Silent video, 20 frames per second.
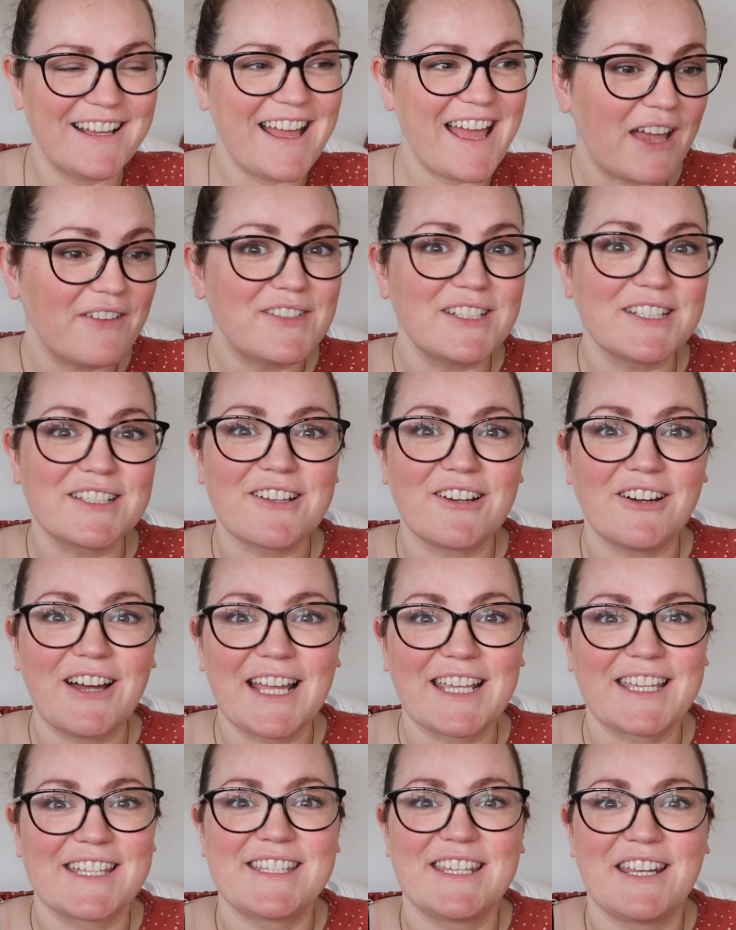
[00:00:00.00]
I've just got
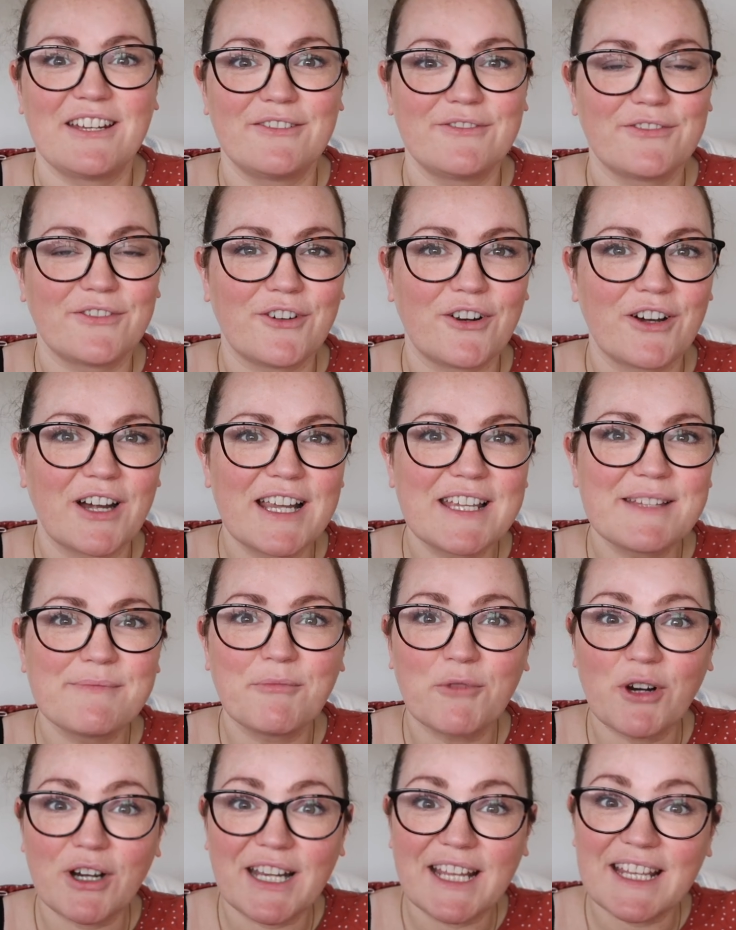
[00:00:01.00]
Angus down for his
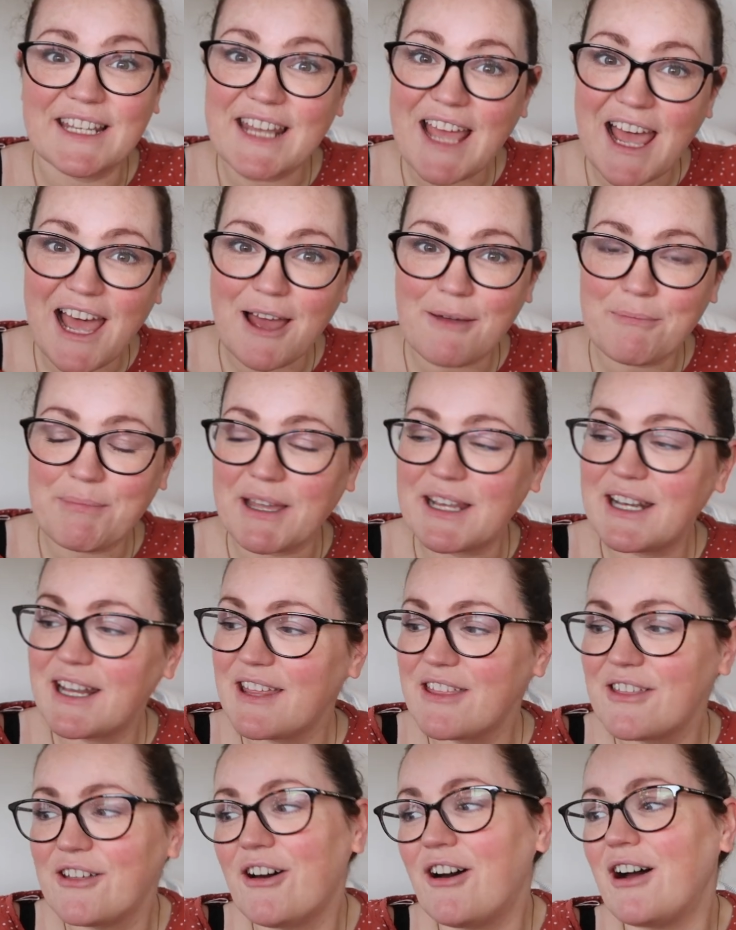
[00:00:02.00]
morning nap and I
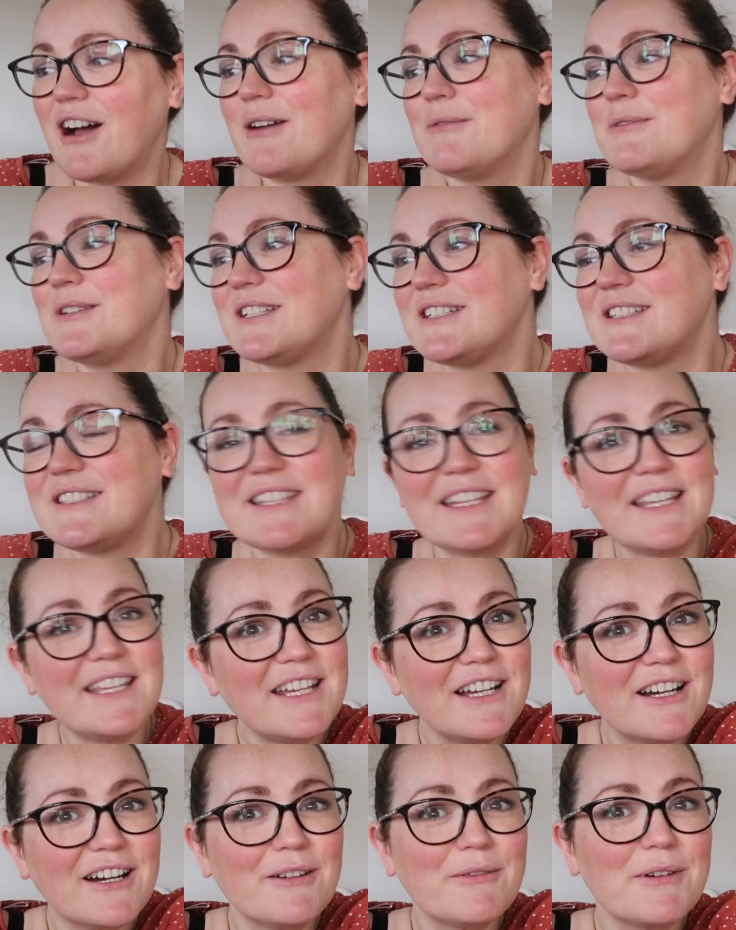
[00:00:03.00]
thought I would just sit
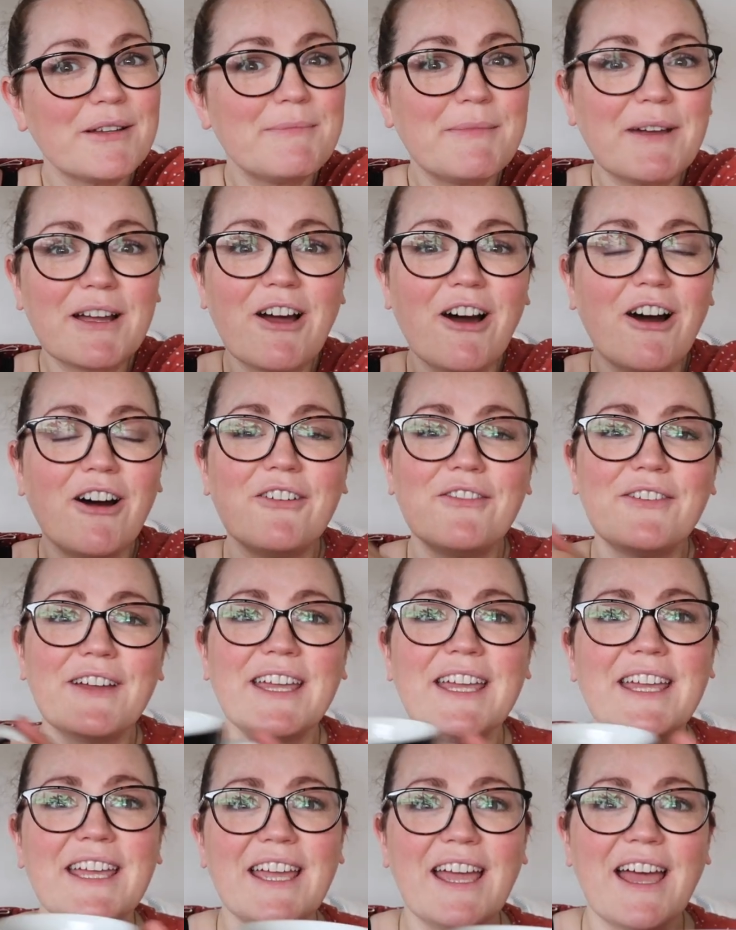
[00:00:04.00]
here with my
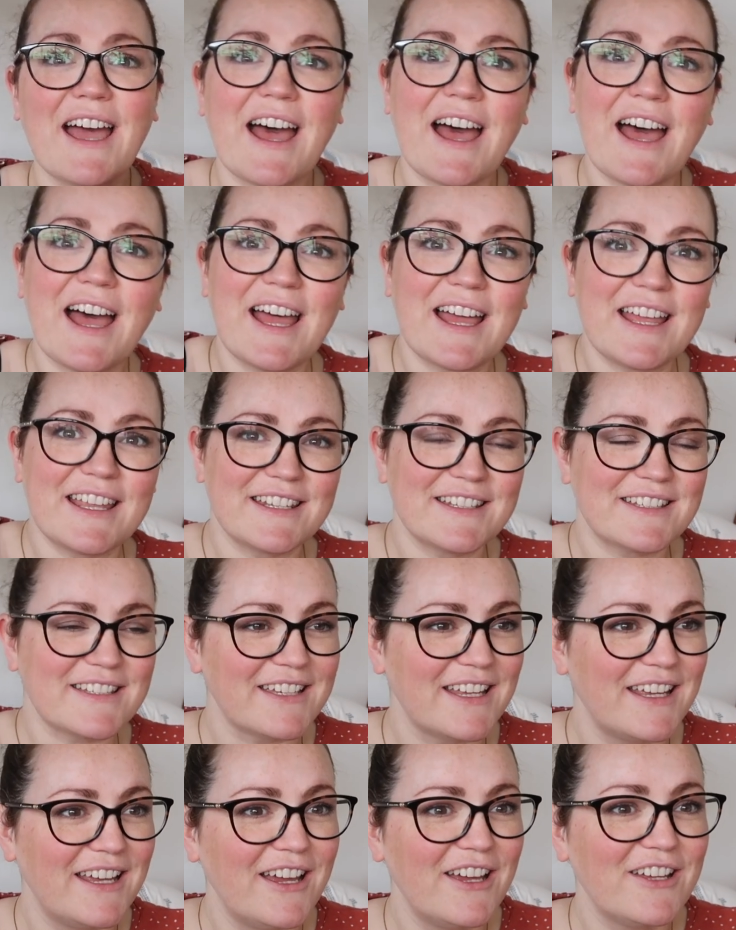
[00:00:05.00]
coffee and
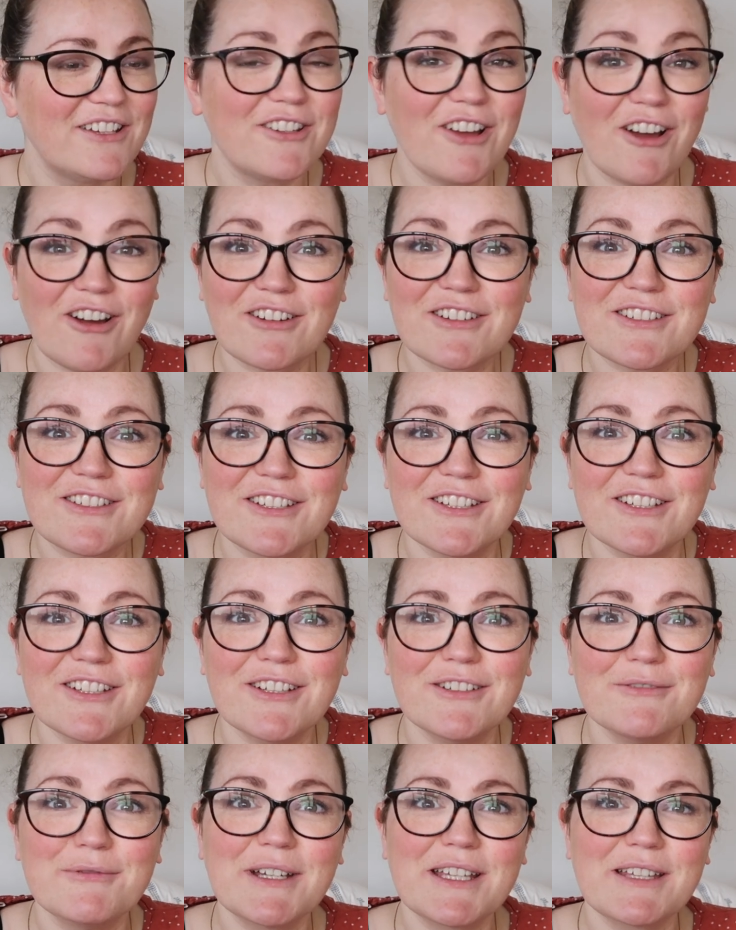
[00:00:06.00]
talk to
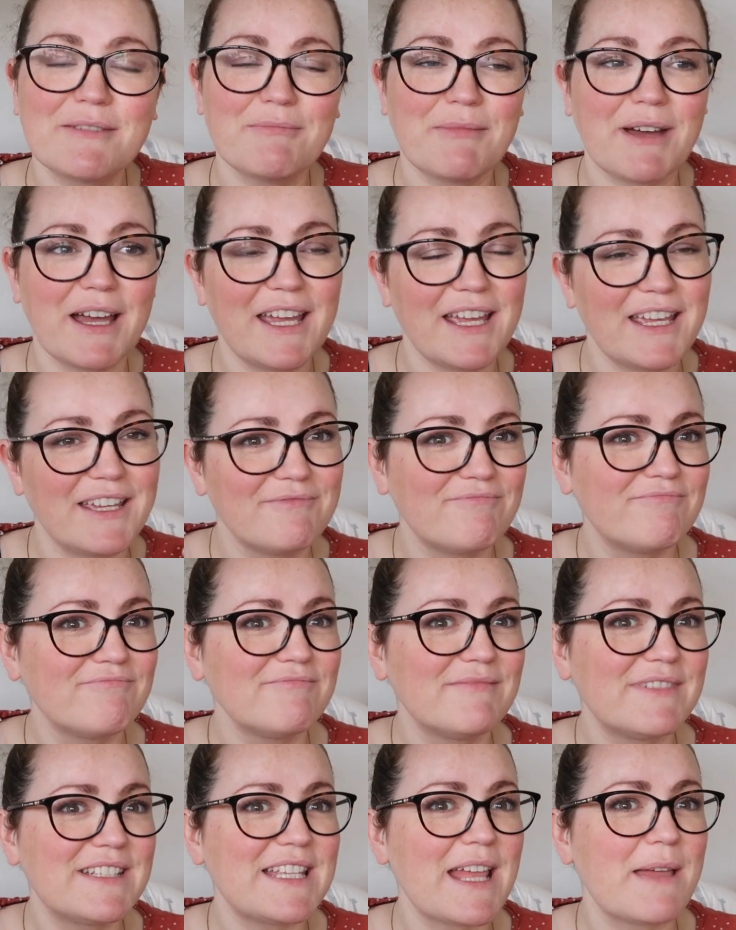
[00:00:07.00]
you with my
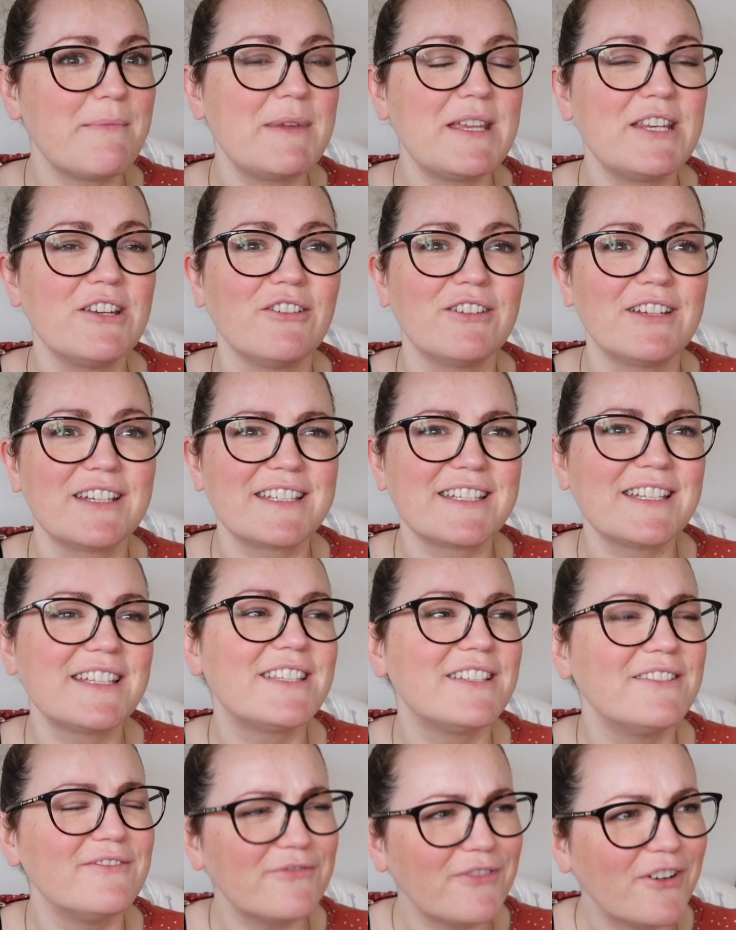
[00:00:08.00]
semi
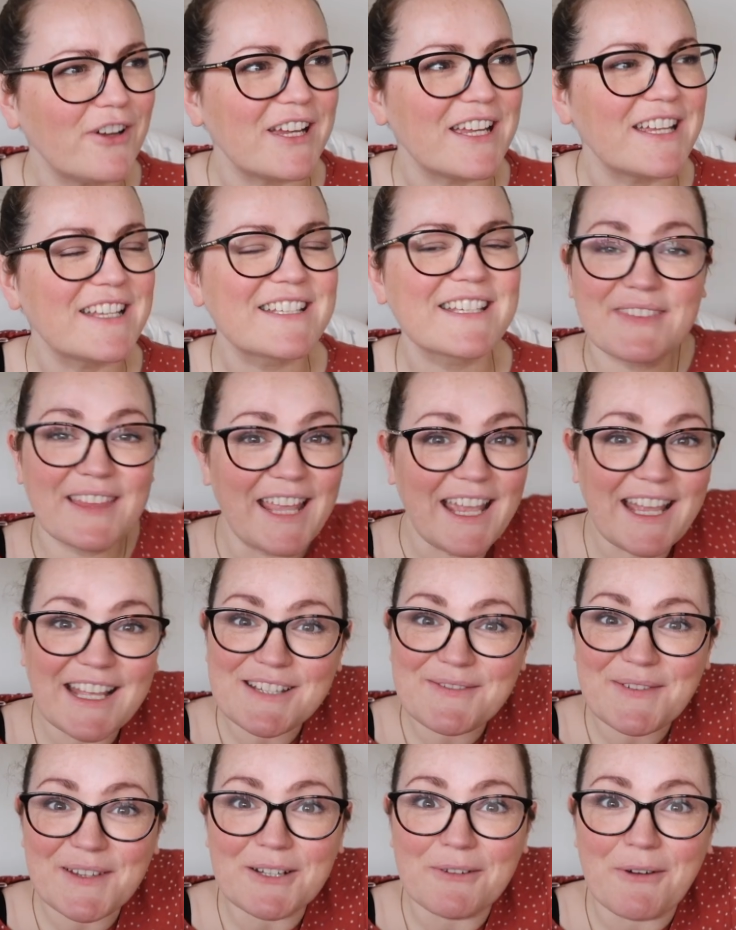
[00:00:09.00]
non-existent voice. Yeah,
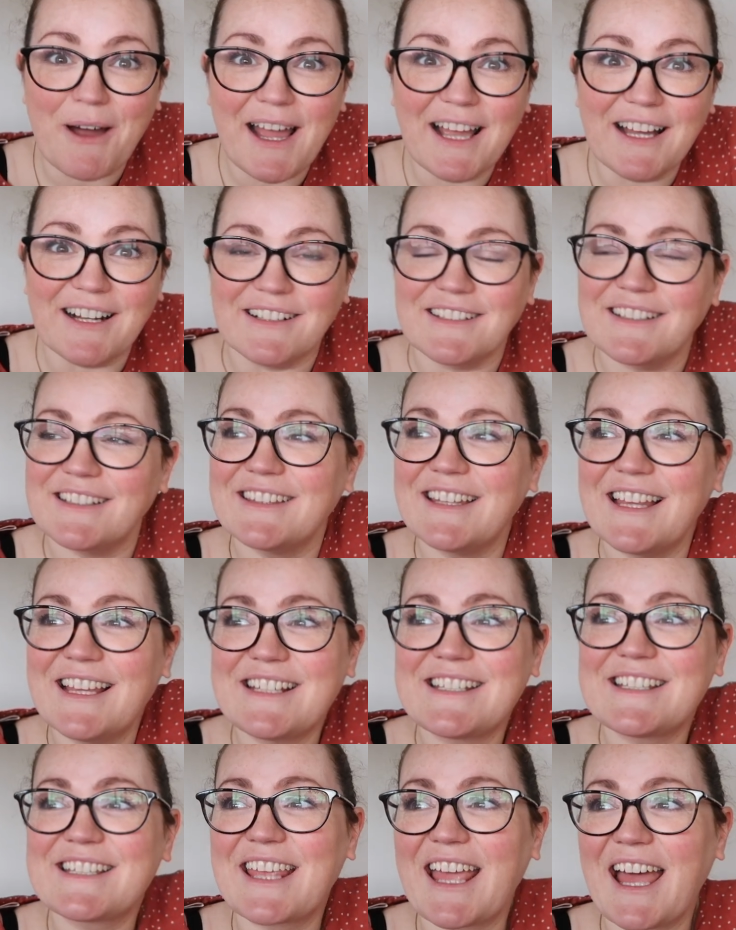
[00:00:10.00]
it's been a while.
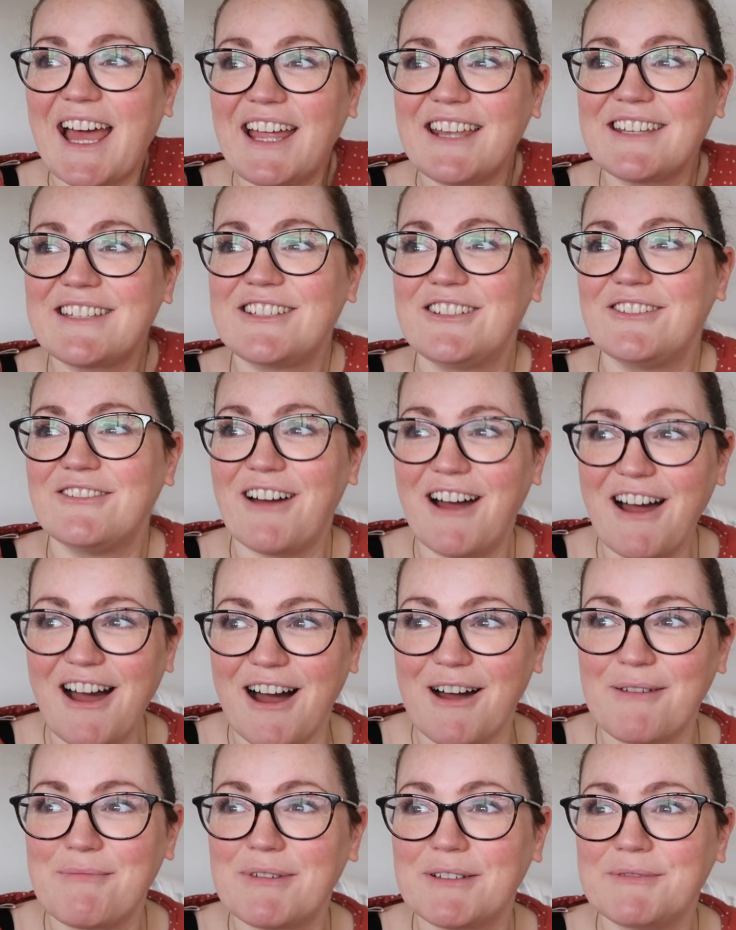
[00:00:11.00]
Let's catch you
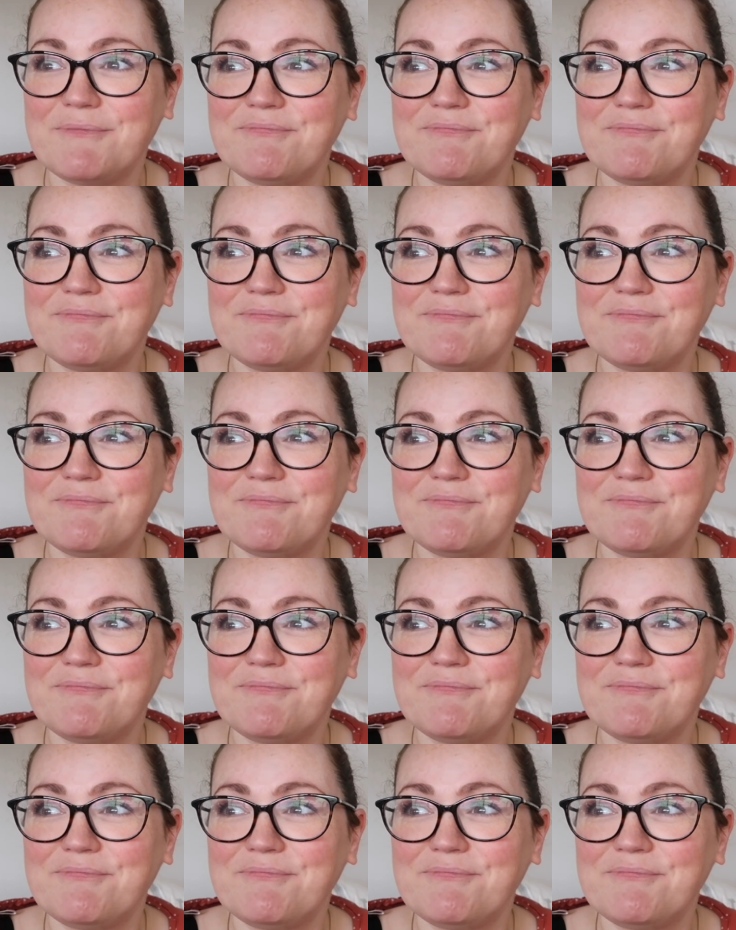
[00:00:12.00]
up.